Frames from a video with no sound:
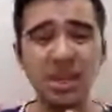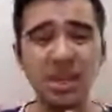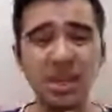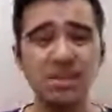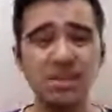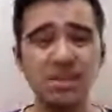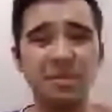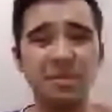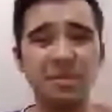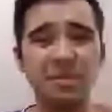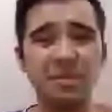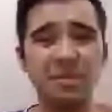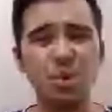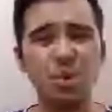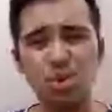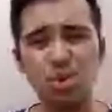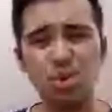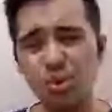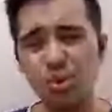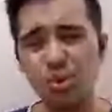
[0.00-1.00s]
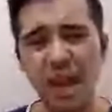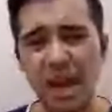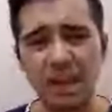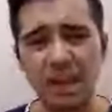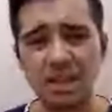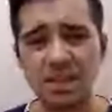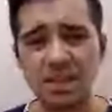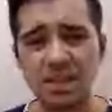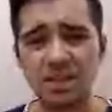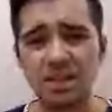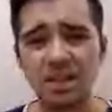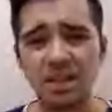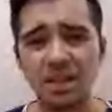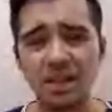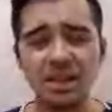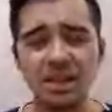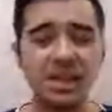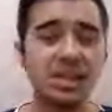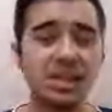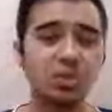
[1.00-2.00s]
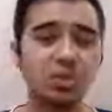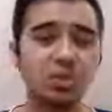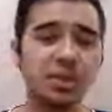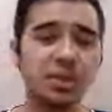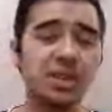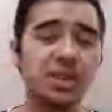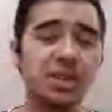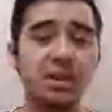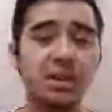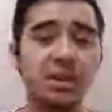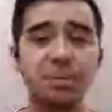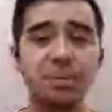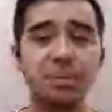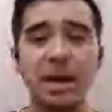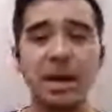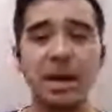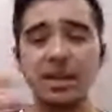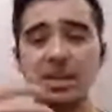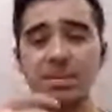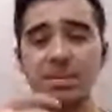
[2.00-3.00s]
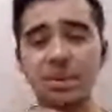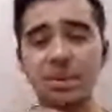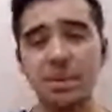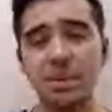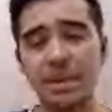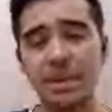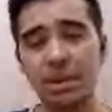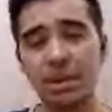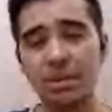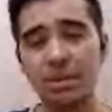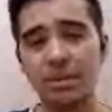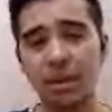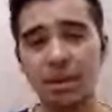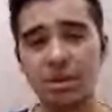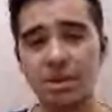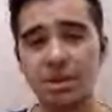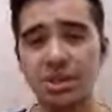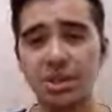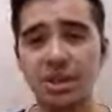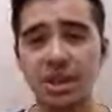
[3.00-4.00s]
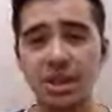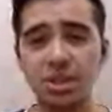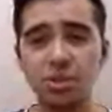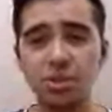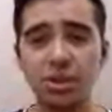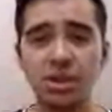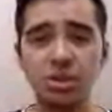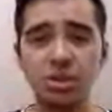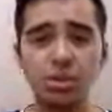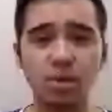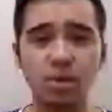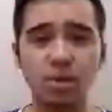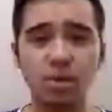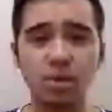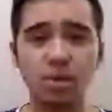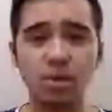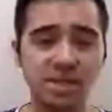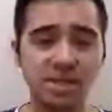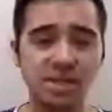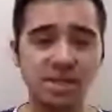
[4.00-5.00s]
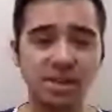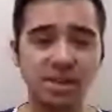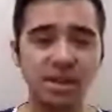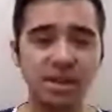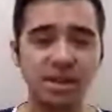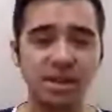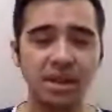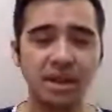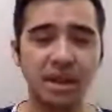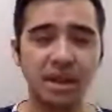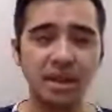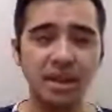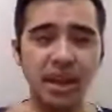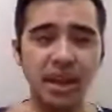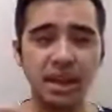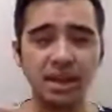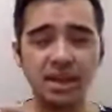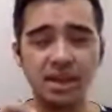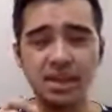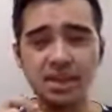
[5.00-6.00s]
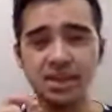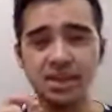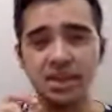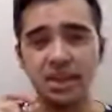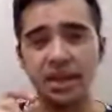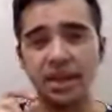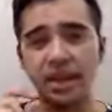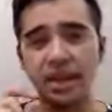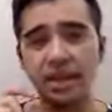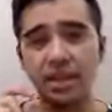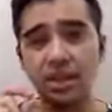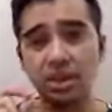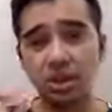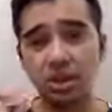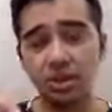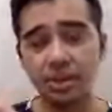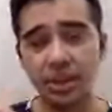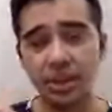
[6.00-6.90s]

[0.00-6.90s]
It's really the maximum amount of oxygen that you can utilize, and that is a determinant of your anaerobic fitness.